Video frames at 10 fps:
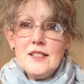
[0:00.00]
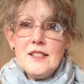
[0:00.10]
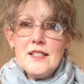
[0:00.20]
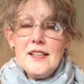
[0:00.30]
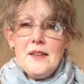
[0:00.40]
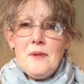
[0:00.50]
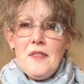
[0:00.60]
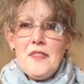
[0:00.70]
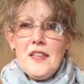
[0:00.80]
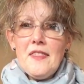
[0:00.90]
Does
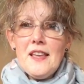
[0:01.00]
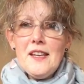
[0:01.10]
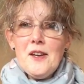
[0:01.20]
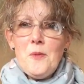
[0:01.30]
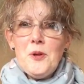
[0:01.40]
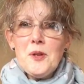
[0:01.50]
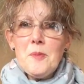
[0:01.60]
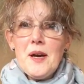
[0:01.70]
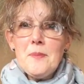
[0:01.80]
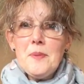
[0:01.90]
anyone think they know what it
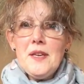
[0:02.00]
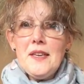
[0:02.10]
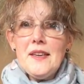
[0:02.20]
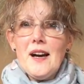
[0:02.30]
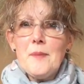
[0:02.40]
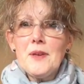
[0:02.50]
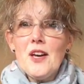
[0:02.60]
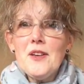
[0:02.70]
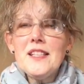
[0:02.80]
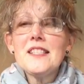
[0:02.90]
might be? I'm
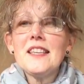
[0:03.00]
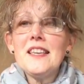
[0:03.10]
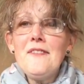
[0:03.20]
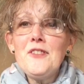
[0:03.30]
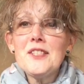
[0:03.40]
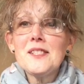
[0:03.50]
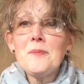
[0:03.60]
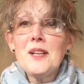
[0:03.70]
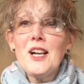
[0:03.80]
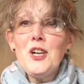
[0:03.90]
going to give you
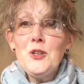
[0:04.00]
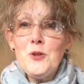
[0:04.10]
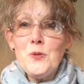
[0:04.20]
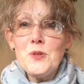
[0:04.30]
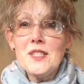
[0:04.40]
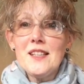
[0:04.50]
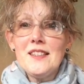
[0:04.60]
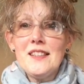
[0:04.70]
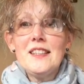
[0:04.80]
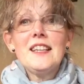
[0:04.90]
some clues.
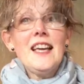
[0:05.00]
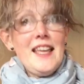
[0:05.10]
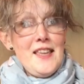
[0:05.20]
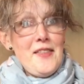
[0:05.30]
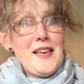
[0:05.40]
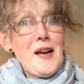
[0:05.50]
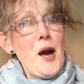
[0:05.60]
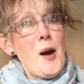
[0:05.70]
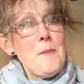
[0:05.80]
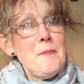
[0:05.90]
Here they
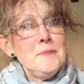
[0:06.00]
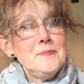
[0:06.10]
come.